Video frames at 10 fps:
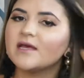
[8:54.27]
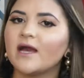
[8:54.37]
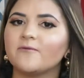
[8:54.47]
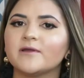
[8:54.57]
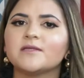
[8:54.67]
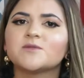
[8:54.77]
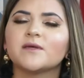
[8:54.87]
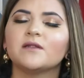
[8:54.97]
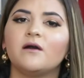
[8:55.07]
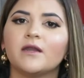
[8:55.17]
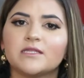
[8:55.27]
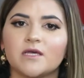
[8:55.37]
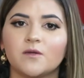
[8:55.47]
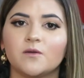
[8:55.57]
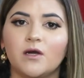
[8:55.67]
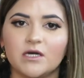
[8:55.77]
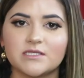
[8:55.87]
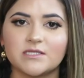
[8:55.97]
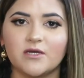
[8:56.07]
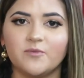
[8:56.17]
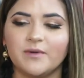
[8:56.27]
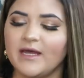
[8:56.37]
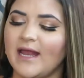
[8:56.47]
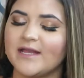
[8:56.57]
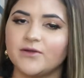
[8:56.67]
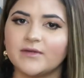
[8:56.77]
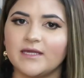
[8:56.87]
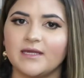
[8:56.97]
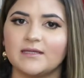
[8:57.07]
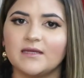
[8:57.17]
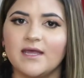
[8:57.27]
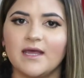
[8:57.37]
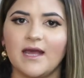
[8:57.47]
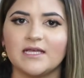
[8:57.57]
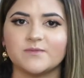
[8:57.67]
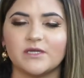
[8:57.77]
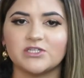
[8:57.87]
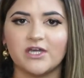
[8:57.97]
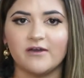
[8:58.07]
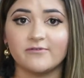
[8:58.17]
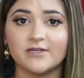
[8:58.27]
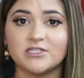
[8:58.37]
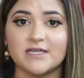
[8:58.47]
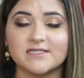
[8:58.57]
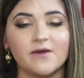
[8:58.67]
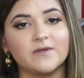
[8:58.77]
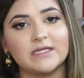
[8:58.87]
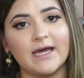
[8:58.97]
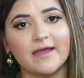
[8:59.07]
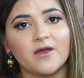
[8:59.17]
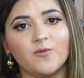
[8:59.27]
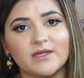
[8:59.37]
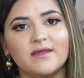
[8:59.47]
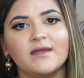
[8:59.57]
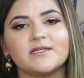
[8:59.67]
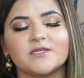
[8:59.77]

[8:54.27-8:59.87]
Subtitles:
I wear this one on its own also, but I don't get as much coverage as I would like with it.